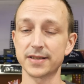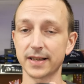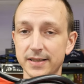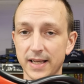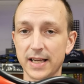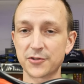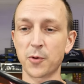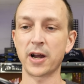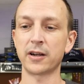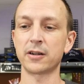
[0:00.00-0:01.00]
six gauge
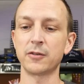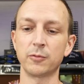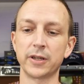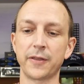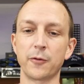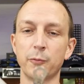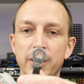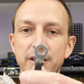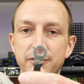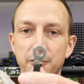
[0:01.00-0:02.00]
wire with
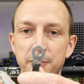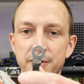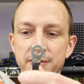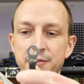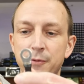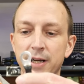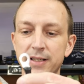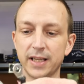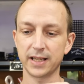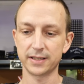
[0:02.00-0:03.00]
ring terminals right
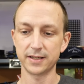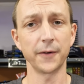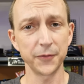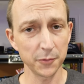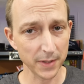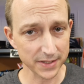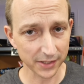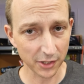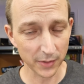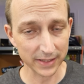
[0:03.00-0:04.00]
on the end. A few months
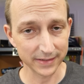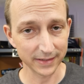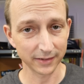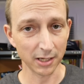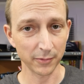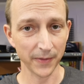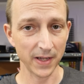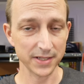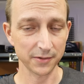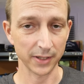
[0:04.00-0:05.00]
ago, it didn't come with
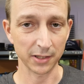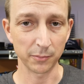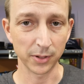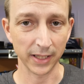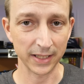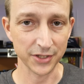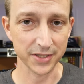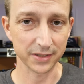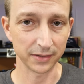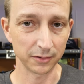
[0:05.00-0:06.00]
that, so I complained
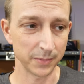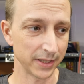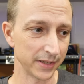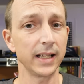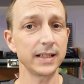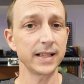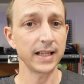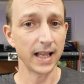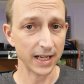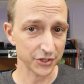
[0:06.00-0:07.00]
just a little bit, and
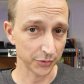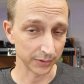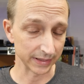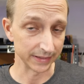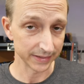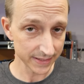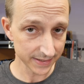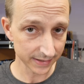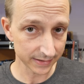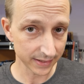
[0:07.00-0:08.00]
they actually
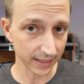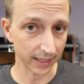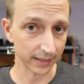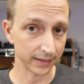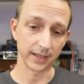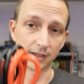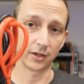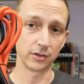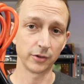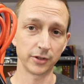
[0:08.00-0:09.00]
listened and
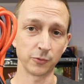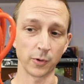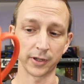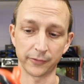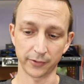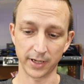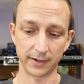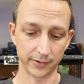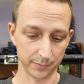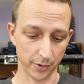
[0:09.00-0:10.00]
included one for
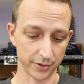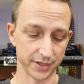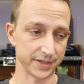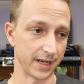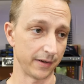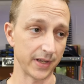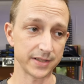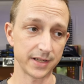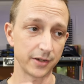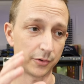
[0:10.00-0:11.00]
every purchase now. Um,
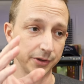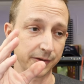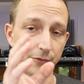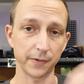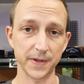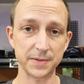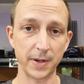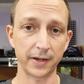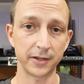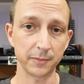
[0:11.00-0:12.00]
that's not only for this
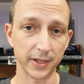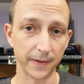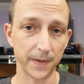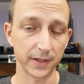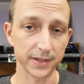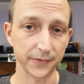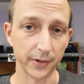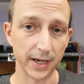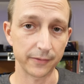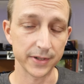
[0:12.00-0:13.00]
battery, but I think it's
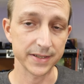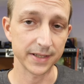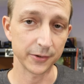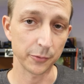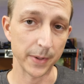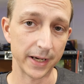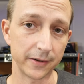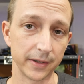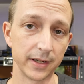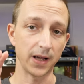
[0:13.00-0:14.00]
for every single
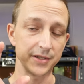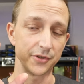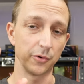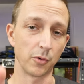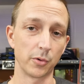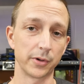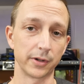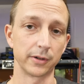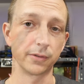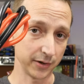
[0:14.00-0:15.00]
battery that you
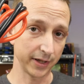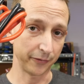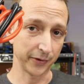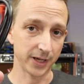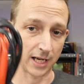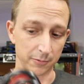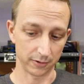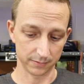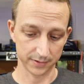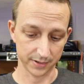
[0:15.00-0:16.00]
order. You get a free cable.
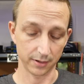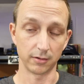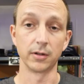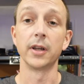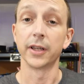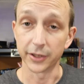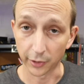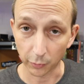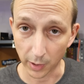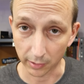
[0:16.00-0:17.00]
So
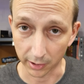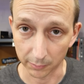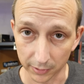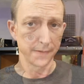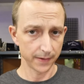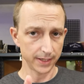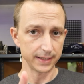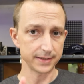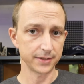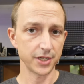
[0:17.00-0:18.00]
you're welcome. The
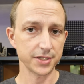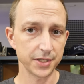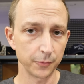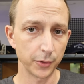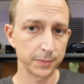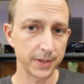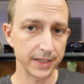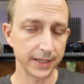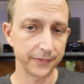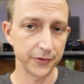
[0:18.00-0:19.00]
next suggestion would
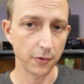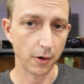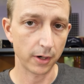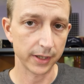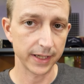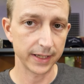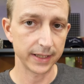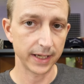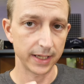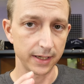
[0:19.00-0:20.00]
be if you are
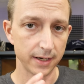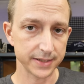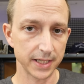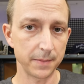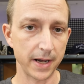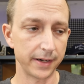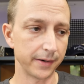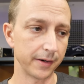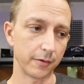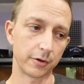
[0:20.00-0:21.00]
getting a Husky
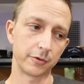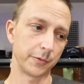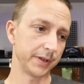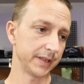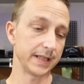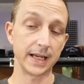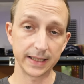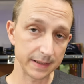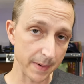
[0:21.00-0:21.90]
battery or really any